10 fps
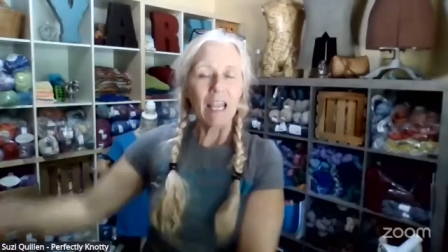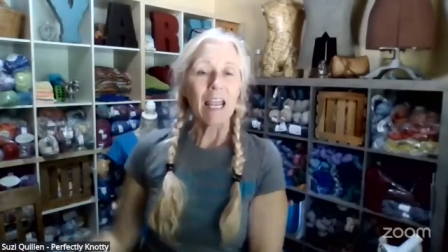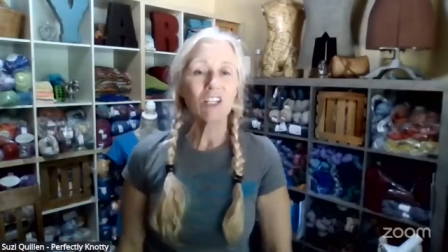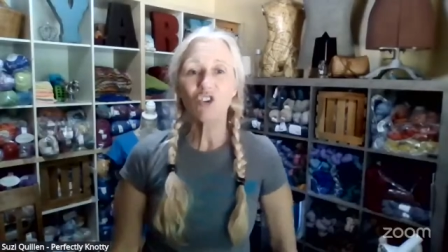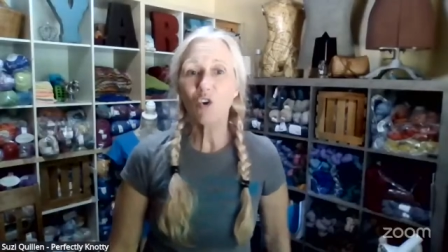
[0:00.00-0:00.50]

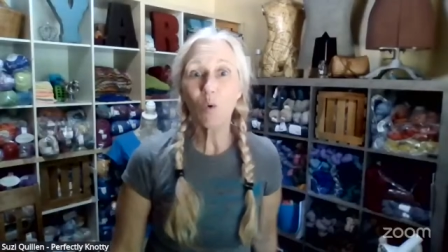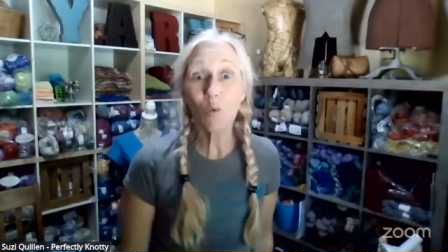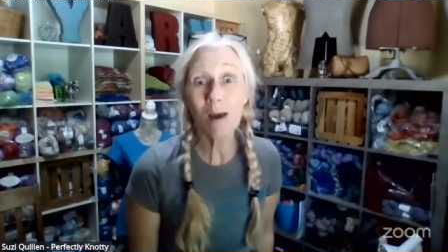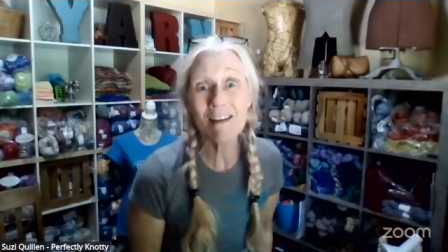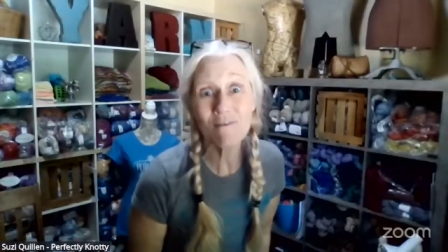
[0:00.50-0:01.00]
It's
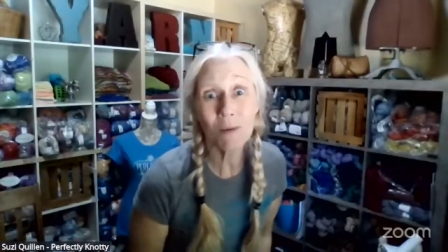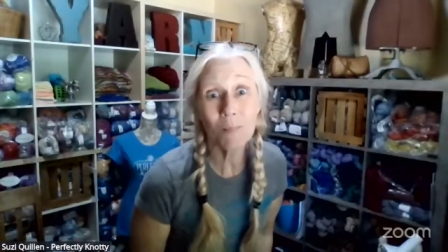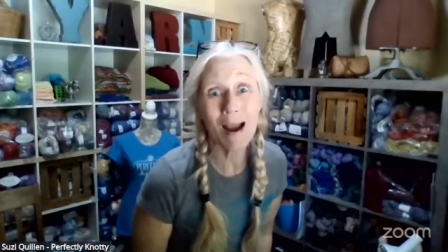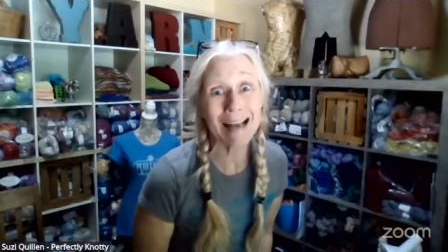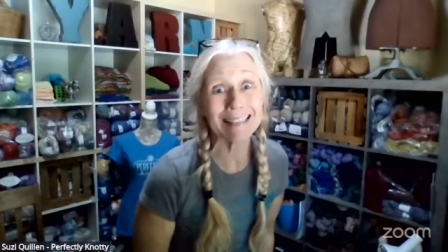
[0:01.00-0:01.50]
great for
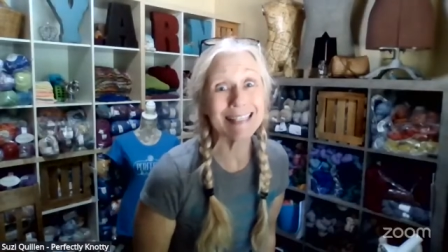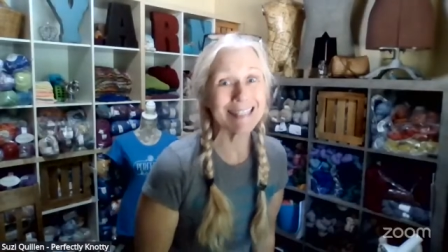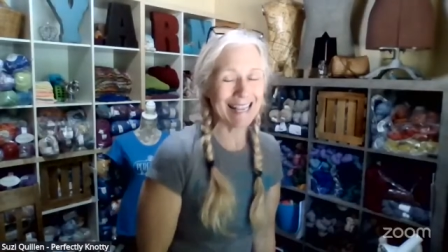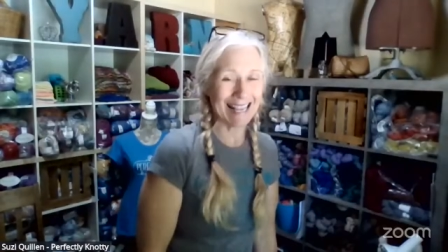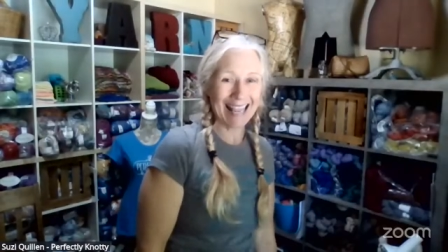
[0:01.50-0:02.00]

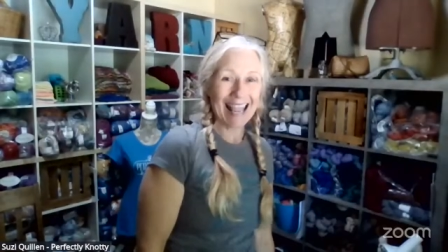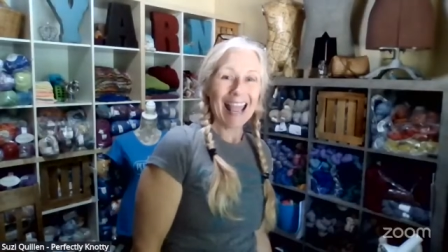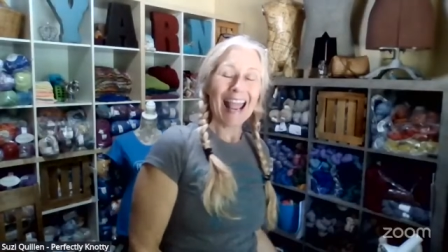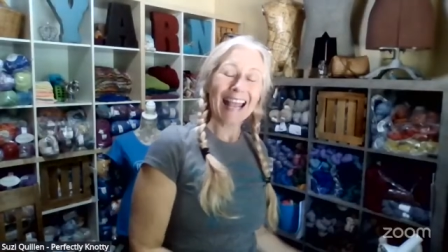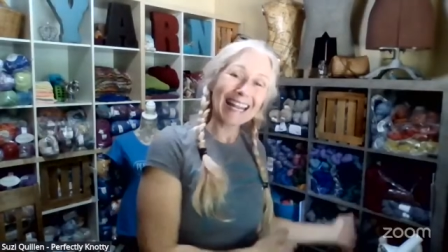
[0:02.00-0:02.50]
practicing.
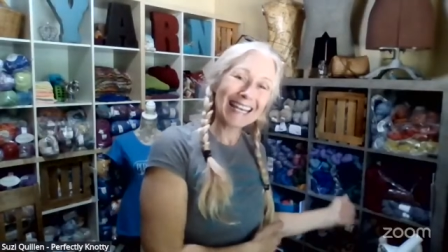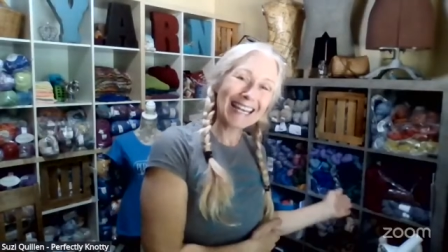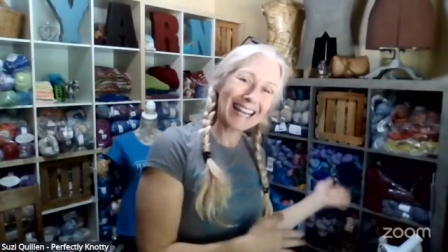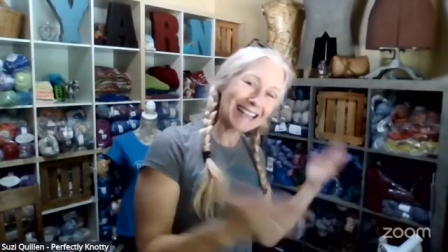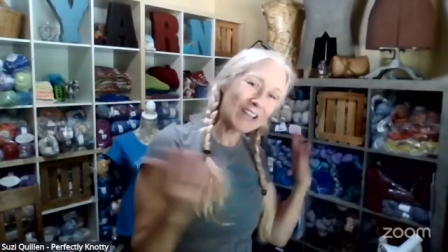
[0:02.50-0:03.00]
And I
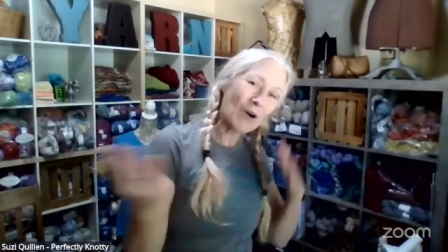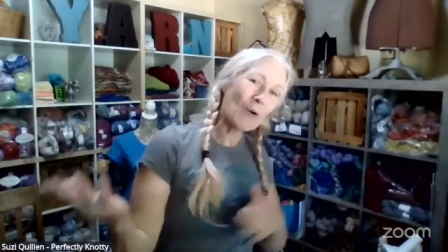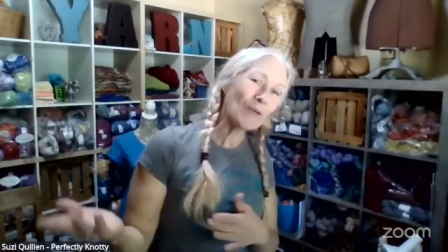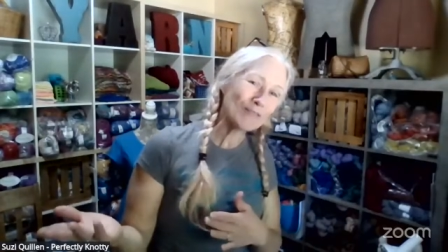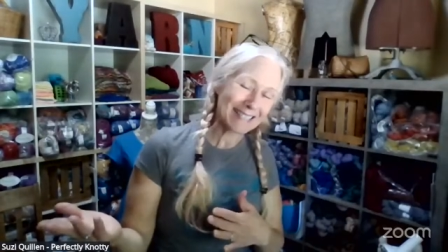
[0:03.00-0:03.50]
knit the
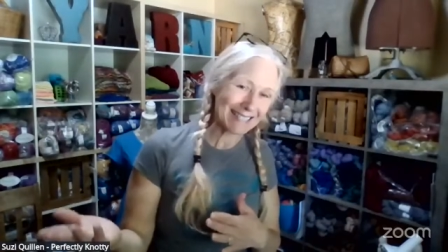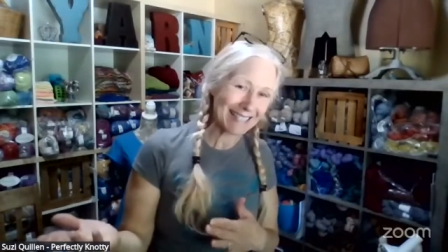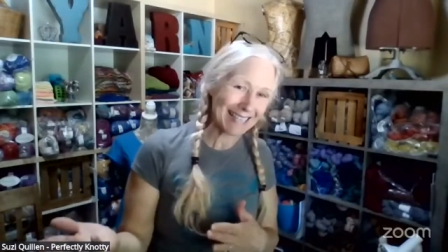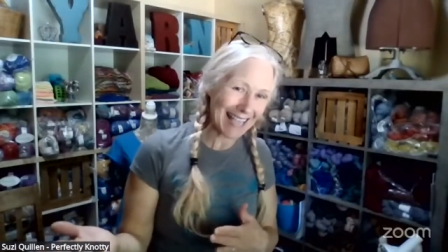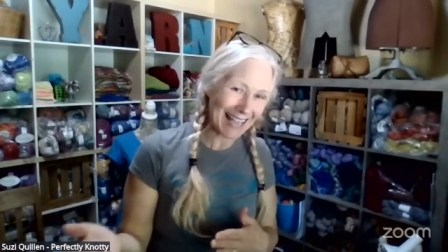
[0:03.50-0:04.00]
whole vest
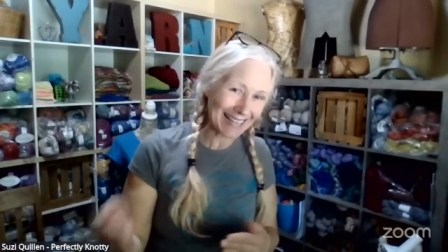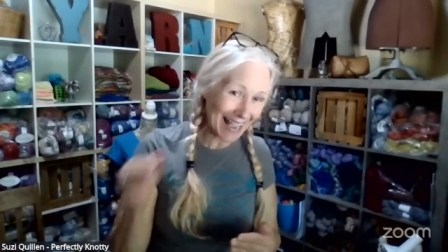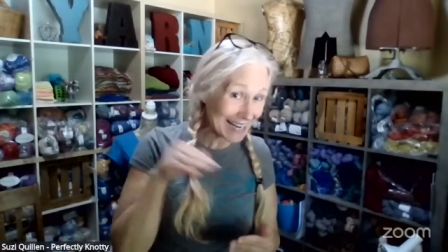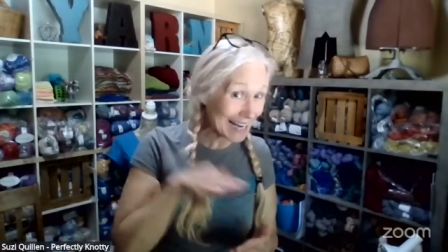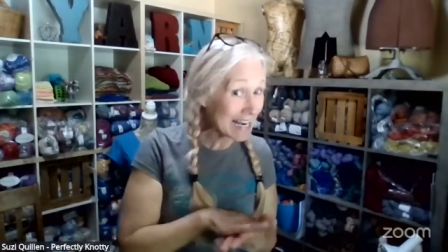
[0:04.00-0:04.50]
again,
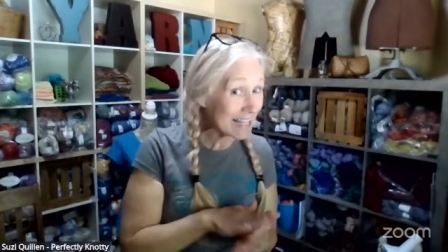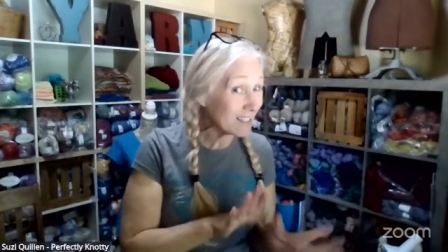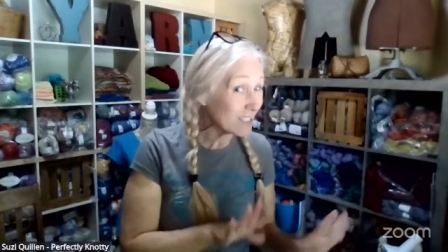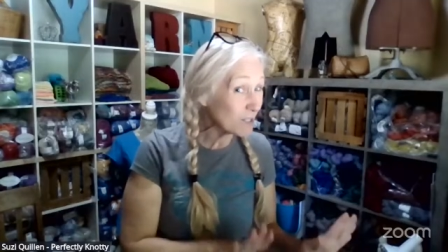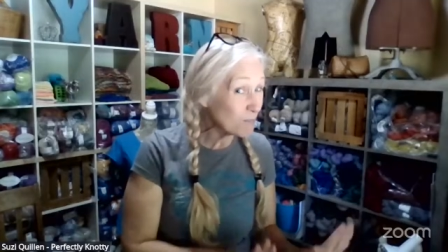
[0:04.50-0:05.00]
and I knit the
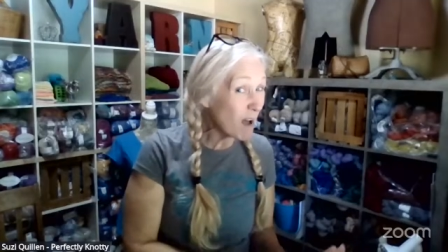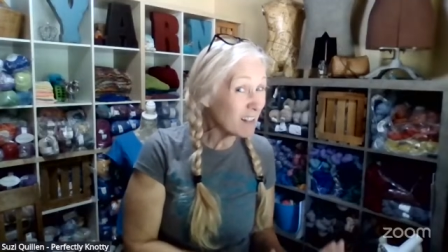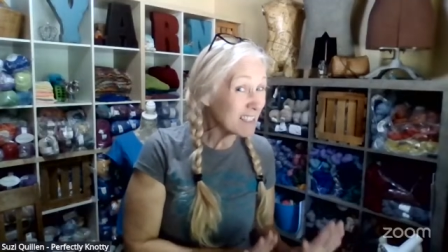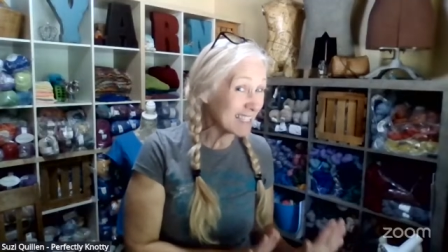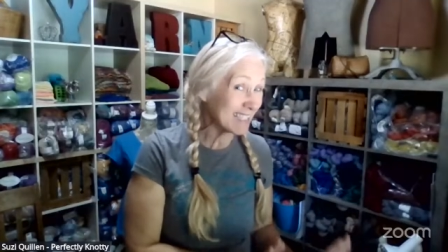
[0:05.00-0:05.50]

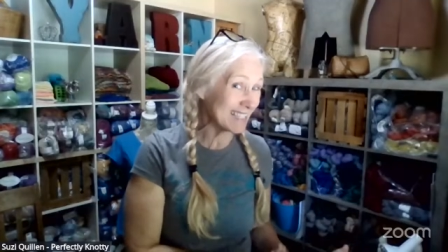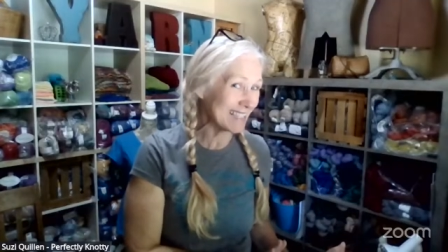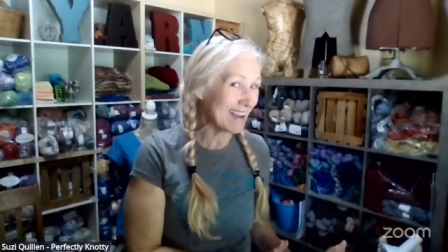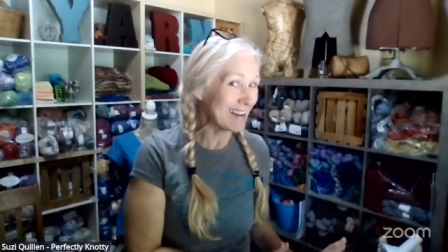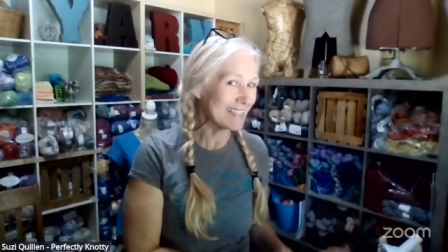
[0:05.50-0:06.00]
smallest
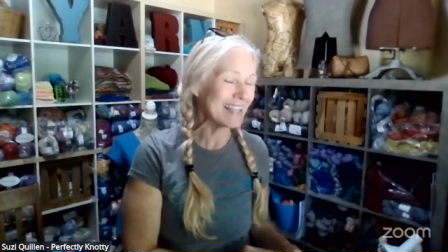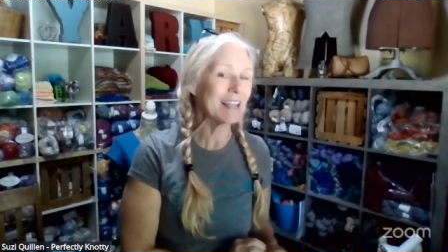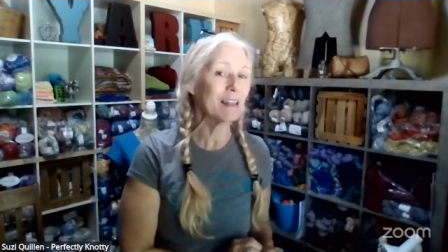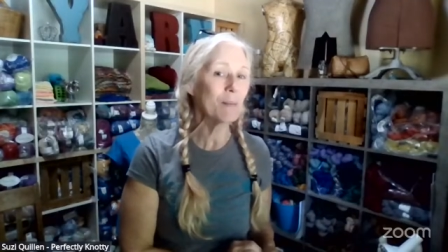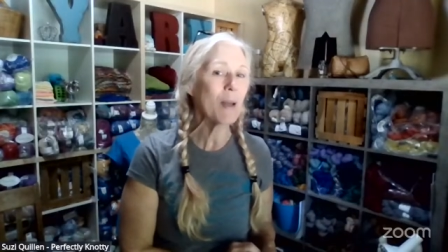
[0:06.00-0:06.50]
size
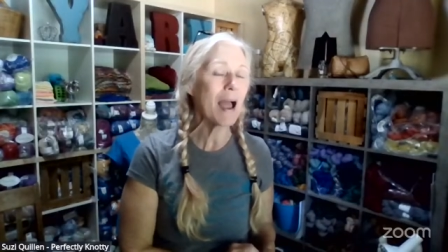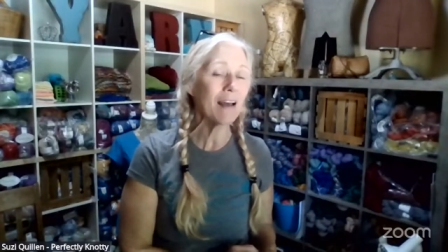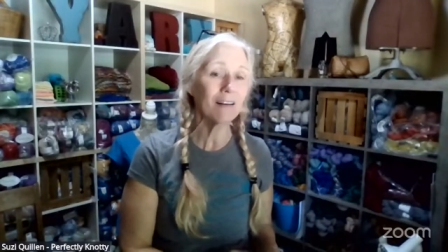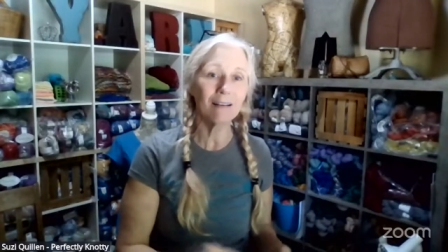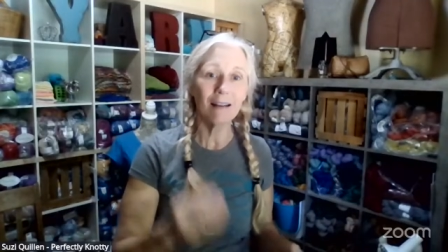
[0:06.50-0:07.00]
in the
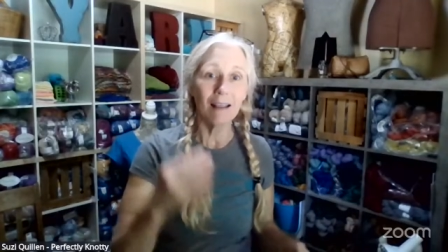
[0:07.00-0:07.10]
pattern,